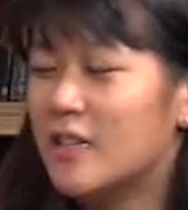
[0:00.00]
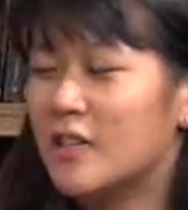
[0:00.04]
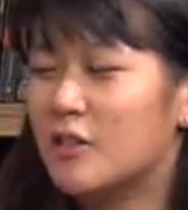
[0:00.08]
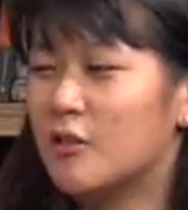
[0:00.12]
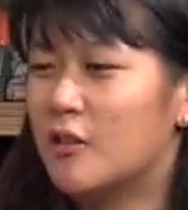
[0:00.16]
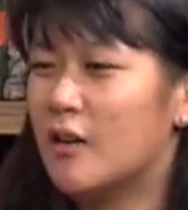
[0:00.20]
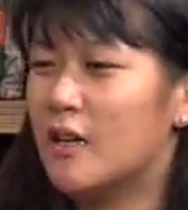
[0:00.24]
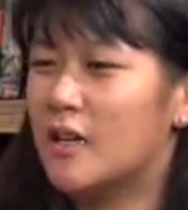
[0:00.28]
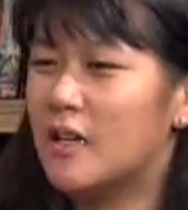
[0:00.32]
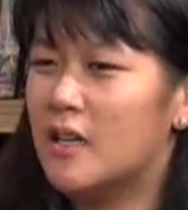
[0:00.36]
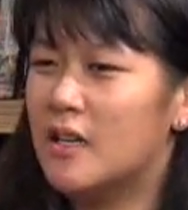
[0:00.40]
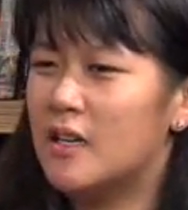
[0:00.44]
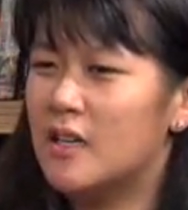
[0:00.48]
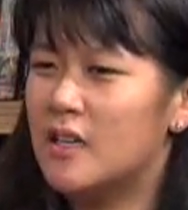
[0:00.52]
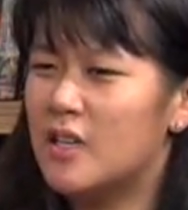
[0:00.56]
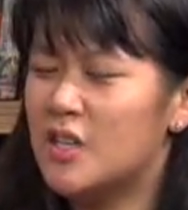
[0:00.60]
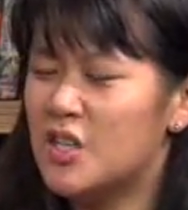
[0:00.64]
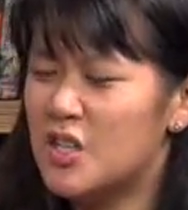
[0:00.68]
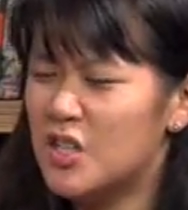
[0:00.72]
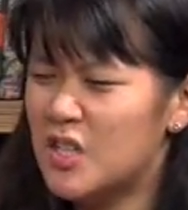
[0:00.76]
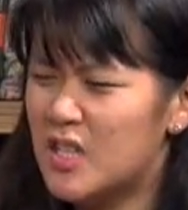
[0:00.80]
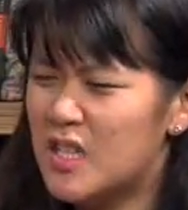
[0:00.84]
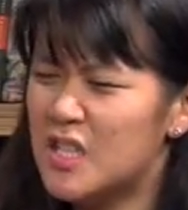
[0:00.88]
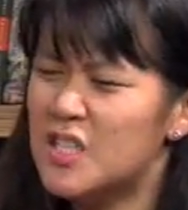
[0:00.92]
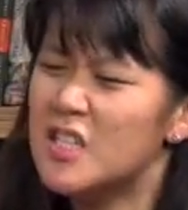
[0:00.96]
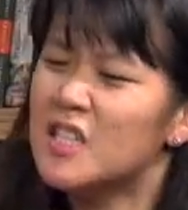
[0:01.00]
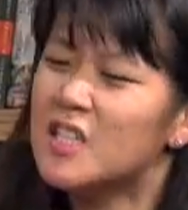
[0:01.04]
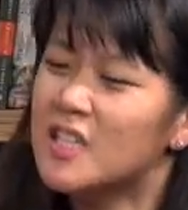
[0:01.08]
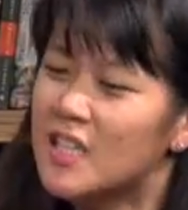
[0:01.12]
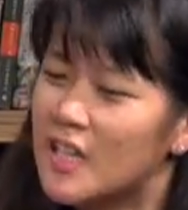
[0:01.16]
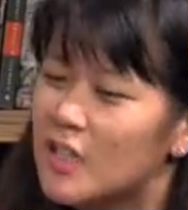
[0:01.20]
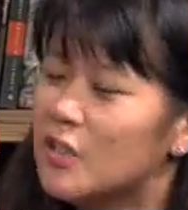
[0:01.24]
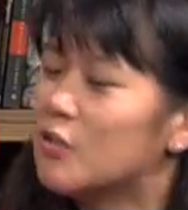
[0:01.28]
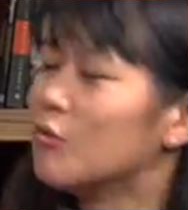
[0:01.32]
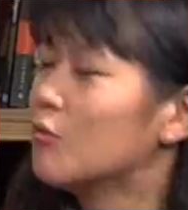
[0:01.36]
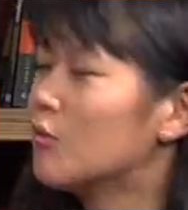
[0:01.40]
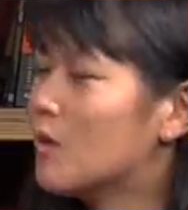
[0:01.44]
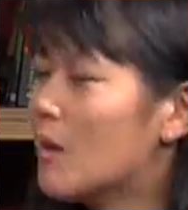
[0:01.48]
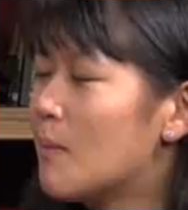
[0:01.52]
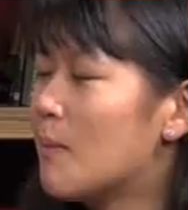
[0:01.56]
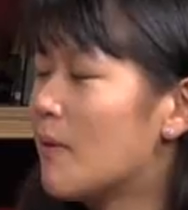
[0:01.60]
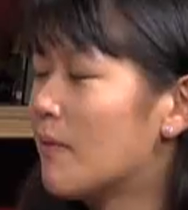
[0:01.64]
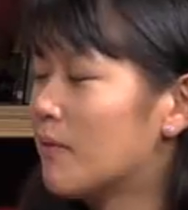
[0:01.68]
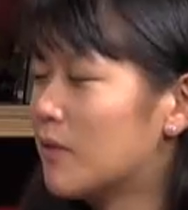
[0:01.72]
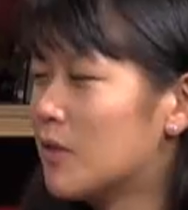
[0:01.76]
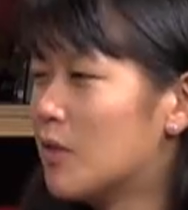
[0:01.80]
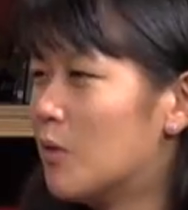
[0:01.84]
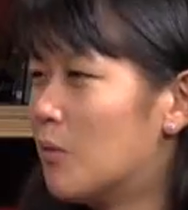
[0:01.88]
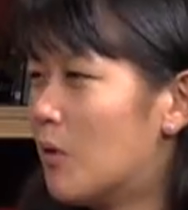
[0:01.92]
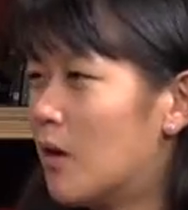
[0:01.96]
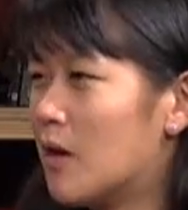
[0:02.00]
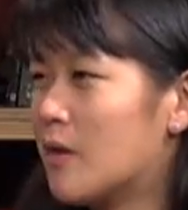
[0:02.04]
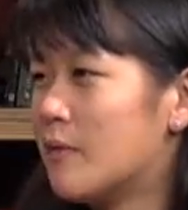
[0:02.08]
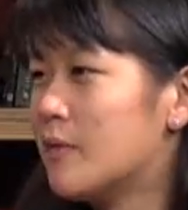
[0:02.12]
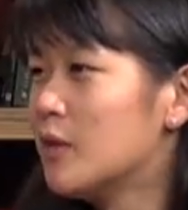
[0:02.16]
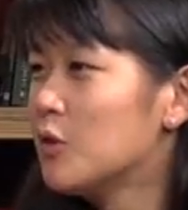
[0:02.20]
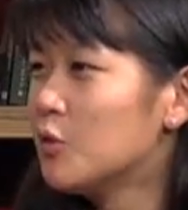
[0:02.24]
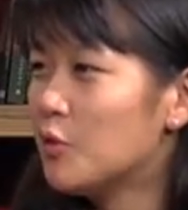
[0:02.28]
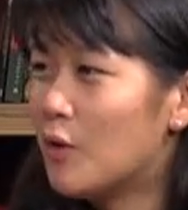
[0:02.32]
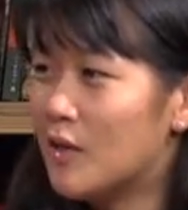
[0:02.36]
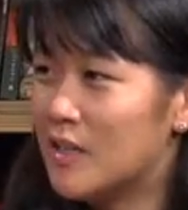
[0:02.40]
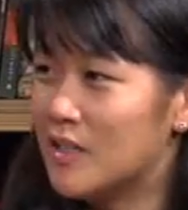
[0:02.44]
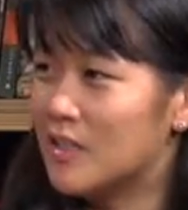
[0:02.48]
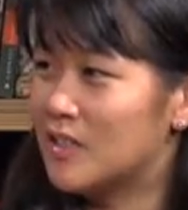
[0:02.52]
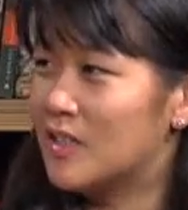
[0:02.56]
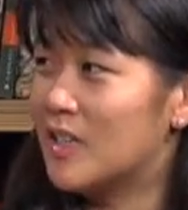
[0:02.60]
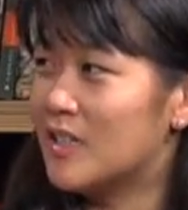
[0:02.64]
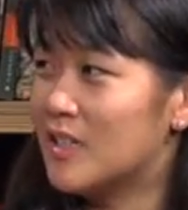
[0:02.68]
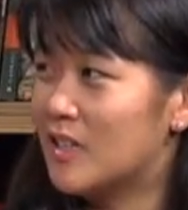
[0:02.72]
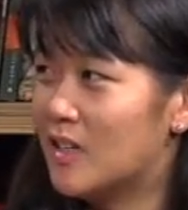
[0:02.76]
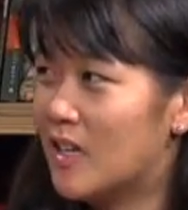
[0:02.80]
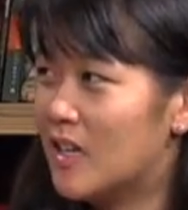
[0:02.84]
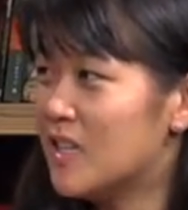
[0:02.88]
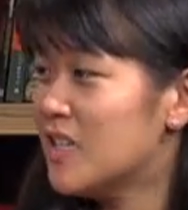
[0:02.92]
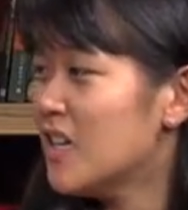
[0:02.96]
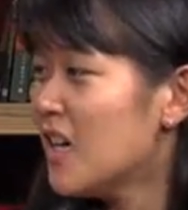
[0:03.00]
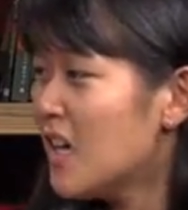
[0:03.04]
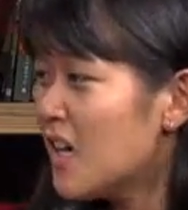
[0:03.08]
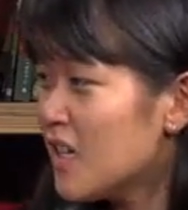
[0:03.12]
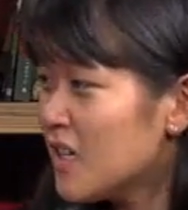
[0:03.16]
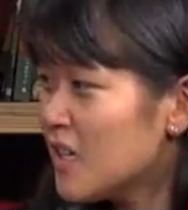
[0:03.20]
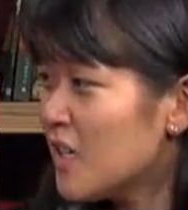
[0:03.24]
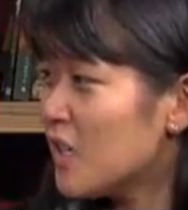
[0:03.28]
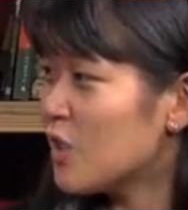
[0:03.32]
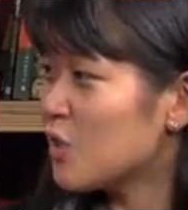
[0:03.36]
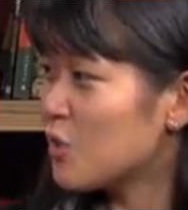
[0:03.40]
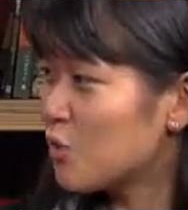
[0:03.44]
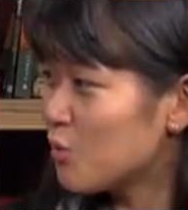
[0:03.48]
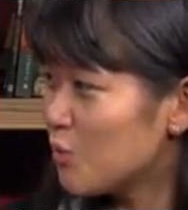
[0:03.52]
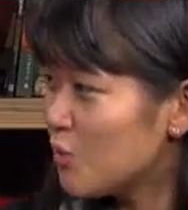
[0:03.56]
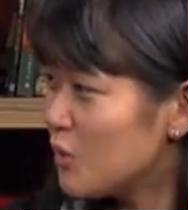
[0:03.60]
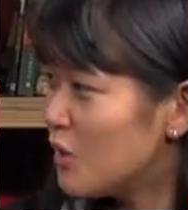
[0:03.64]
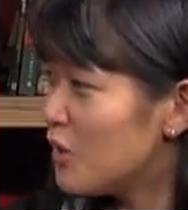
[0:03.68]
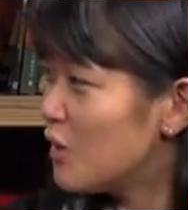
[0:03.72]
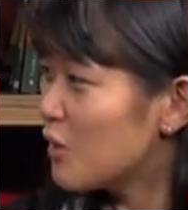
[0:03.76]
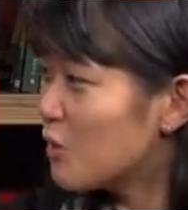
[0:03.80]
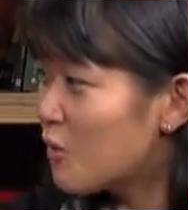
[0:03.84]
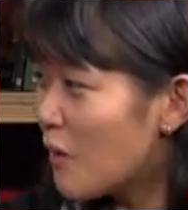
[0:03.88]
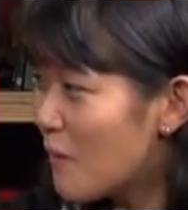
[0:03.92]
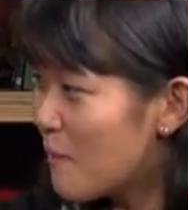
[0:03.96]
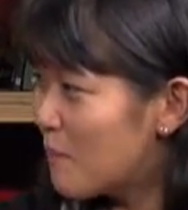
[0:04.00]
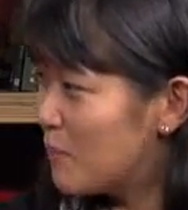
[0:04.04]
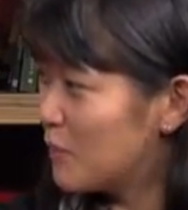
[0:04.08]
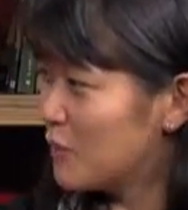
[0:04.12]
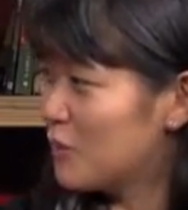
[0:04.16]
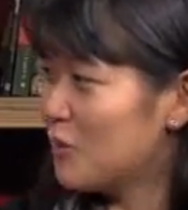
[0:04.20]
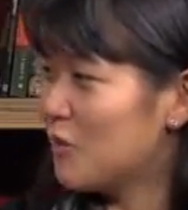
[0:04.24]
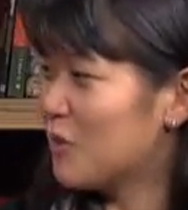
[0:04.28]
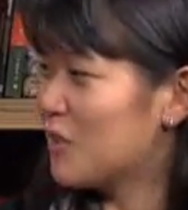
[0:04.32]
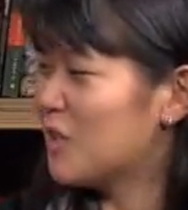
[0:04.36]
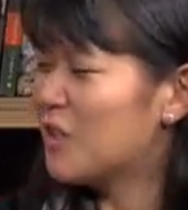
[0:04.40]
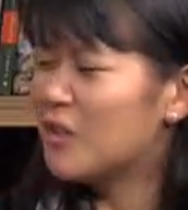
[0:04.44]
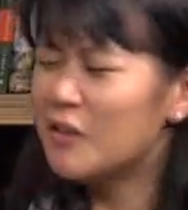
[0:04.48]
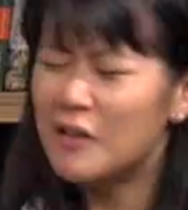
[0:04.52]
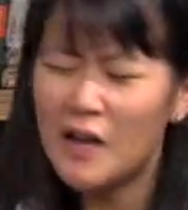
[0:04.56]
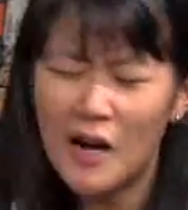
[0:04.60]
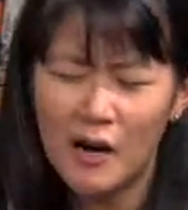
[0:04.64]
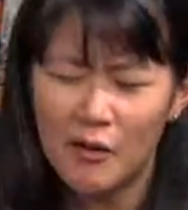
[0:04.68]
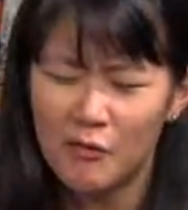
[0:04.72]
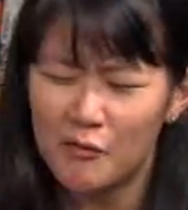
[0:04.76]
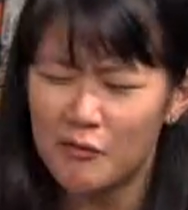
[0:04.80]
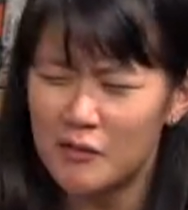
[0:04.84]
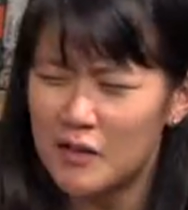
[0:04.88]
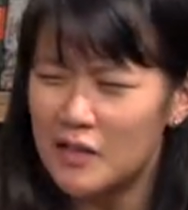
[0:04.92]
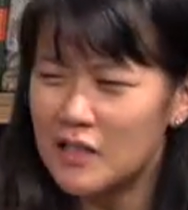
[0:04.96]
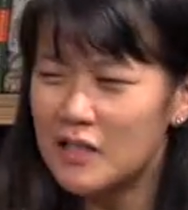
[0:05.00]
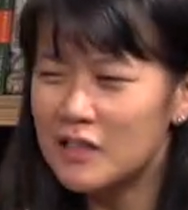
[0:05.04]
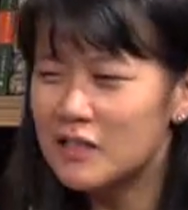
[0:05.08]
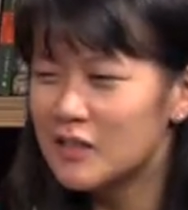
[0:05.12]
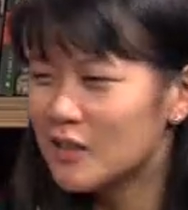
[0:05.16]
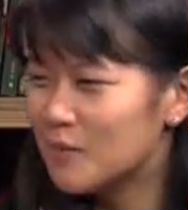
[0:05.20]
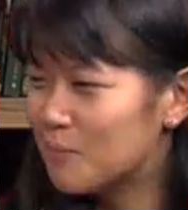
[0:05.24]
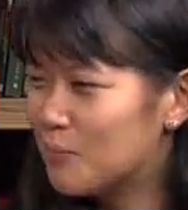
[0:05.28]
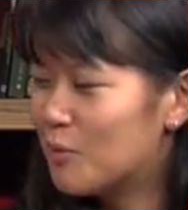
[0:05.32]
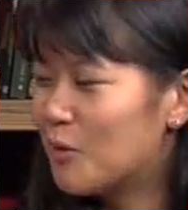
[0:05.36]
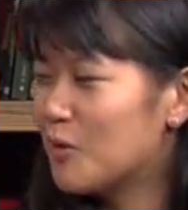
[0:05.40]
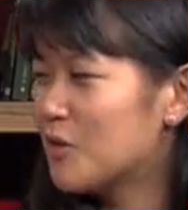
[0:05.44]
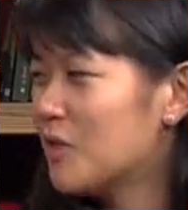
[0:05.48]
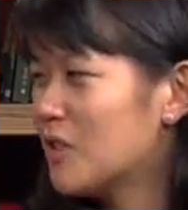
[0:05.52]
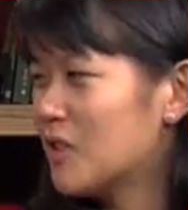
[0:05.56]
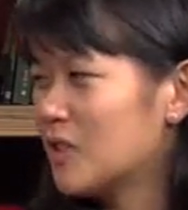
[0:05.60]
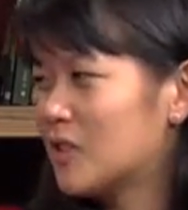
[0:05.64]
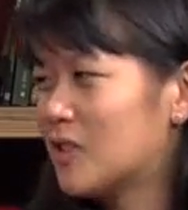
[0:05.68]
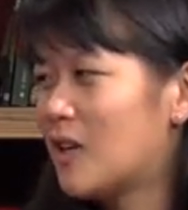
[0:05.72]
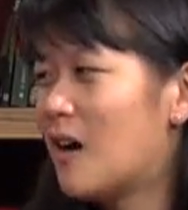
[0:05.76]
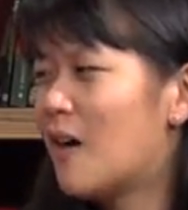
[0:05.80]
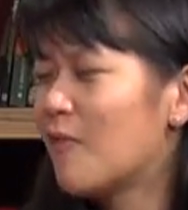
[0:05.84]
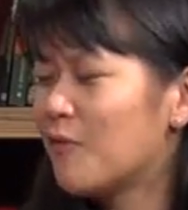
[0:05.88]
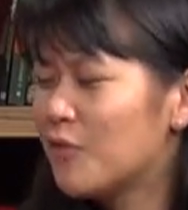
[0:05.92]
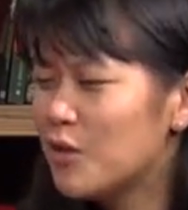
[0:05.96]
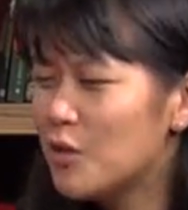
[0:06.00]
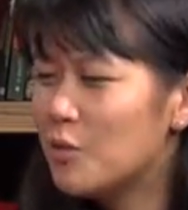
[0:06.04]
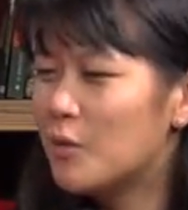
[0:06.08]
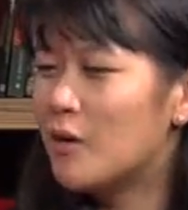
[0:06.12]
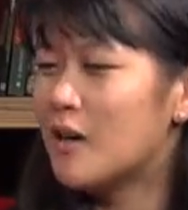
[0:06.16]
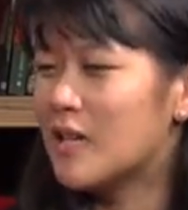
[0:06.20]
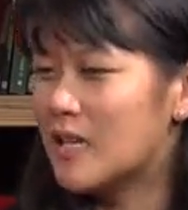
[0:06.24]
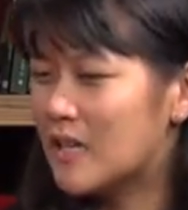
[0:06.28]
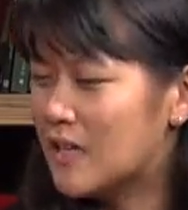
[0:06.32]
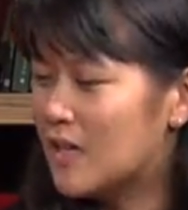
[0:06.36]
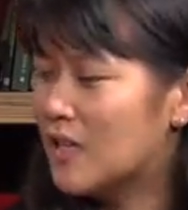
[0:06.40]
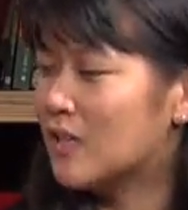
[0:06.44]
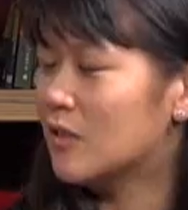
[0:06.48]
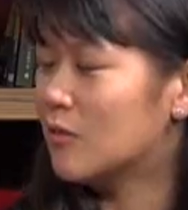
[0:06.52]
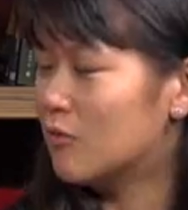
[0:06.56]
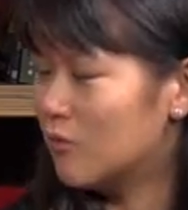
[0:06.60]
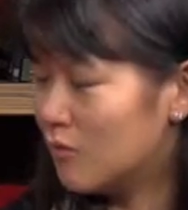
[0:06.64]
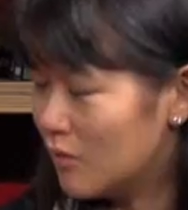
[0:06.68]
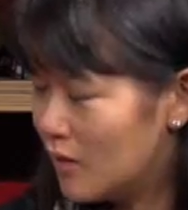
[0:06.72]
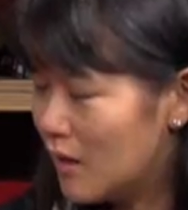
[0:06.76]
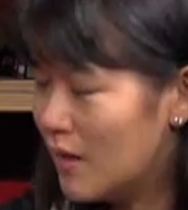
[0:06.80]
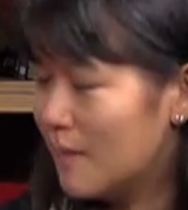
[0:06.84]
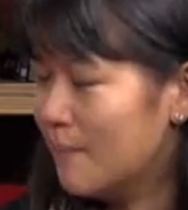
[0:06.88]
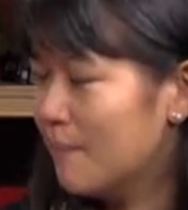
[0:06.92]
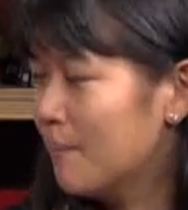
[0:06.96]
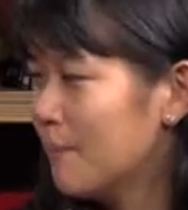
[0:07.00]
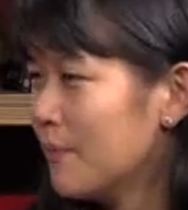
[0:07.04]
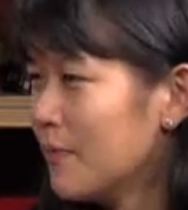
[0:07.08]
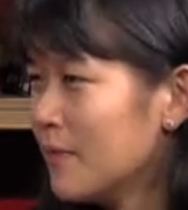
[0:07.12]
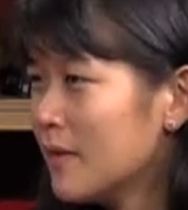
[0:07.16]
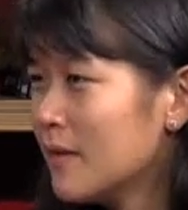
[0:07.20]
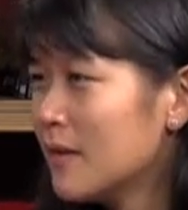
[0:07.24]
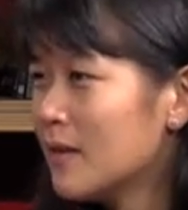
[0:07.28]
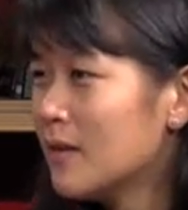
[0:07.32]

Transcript: and then it just gets to them after a while, even though at the start they're like, yeah, sure, go and pursue your career, I'll really support you and stuff. After a while, it gets to them.